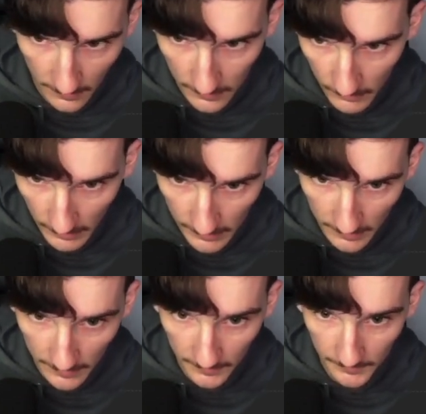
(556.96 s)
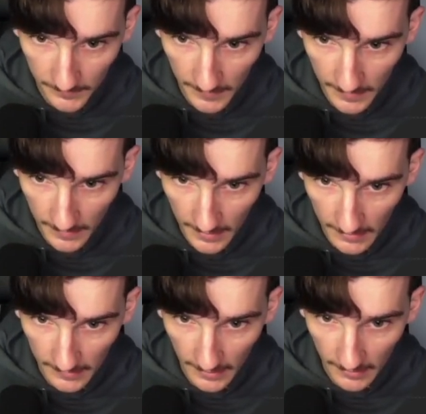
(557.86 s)
20,
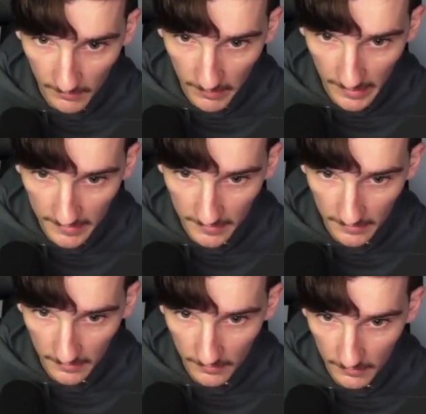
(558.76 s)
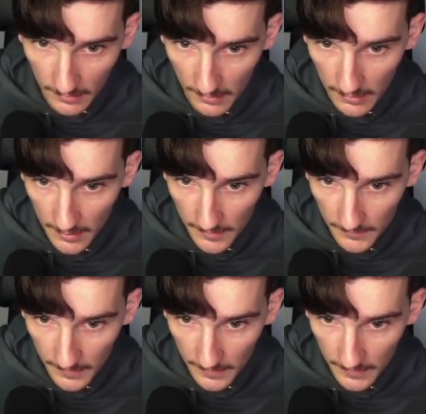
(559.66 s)
and I can pass it to an array.